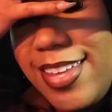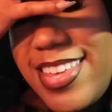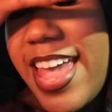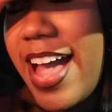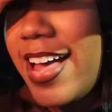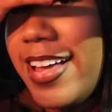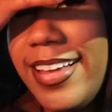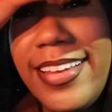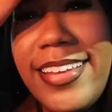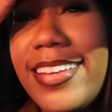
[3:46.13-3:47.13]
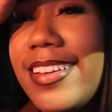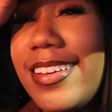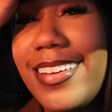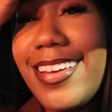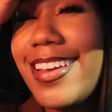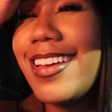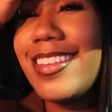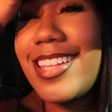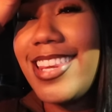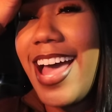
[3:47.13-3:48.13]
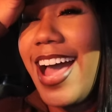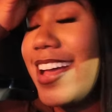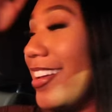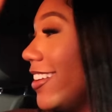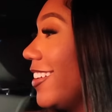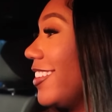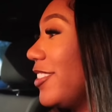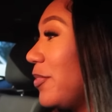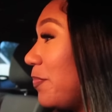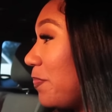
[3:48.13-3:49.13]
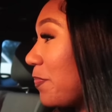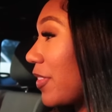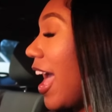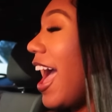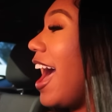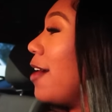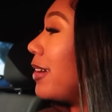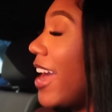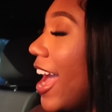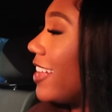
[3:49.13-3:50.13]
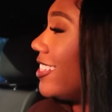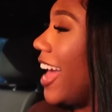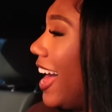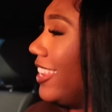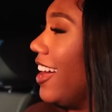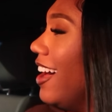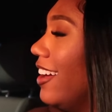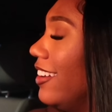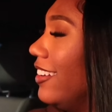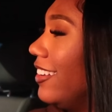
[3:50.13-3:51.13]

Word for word: Yeah, it's a lot. I don't care, I'll tell her.